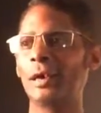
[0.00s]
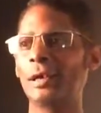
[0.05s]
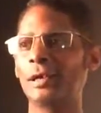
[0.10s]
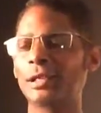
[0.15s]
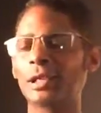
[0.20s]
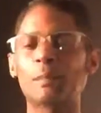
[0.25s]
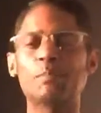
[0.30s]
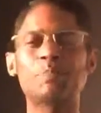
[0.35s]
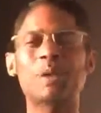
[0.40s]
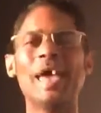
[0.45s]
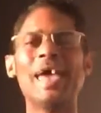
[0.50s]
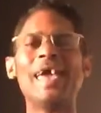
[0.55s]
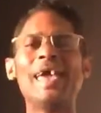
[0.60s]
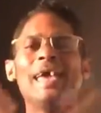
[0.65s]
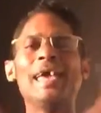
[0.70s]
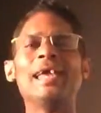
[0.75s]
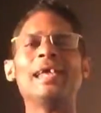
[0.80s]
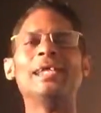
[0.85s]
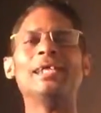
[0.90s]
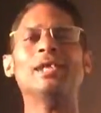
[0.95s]

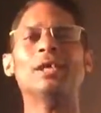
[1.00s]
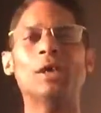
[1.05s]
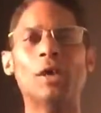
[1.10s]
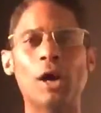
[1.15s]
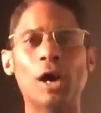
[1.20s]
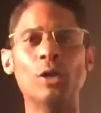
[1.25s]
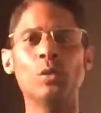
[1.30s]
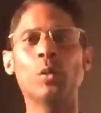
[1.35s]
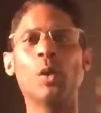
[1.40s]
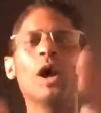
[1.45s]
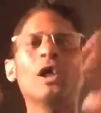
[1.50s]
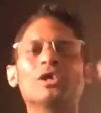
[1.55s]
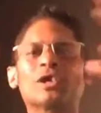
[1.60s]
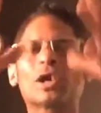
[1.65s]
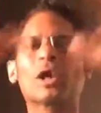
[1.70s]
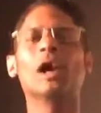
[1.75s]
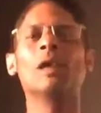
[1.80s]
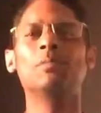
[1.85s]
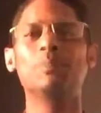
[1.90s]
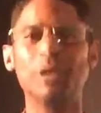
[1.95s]
depend on one
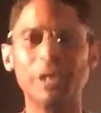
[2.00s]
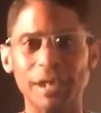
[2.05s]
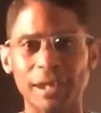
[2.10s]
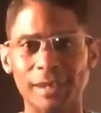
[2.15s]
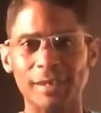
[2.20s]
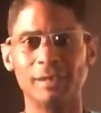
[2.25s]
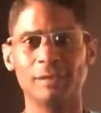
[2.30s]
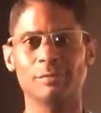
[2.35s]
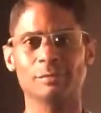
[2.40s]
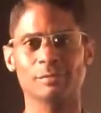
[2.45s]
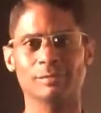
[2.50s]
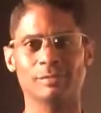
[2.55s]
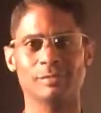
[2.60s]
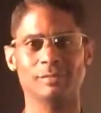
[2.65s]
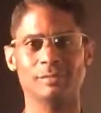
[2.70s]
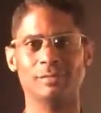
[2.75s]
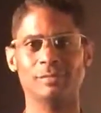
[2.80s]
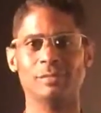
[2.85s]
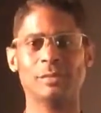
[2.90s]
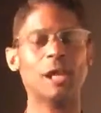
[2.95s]
company.
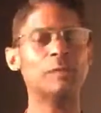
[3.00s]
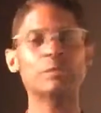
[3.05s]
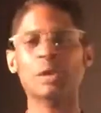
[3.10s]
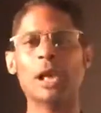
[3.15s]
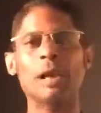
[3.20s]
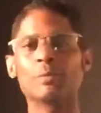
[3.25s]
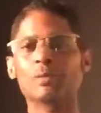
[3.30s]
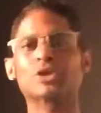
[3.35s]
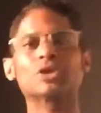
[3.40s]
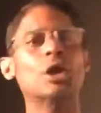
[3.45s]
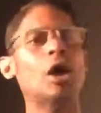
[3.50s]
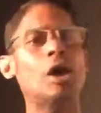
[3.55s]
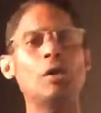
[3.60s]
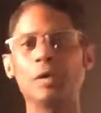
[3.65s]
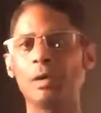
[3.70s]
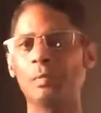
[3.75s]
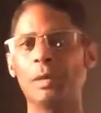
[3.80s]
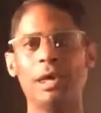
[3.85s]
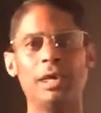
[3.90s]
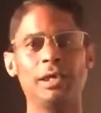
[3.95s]
I'm sorry,
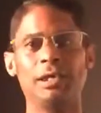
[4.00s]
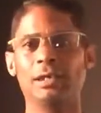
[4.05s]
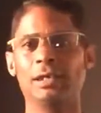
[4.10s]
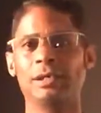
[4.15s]
man.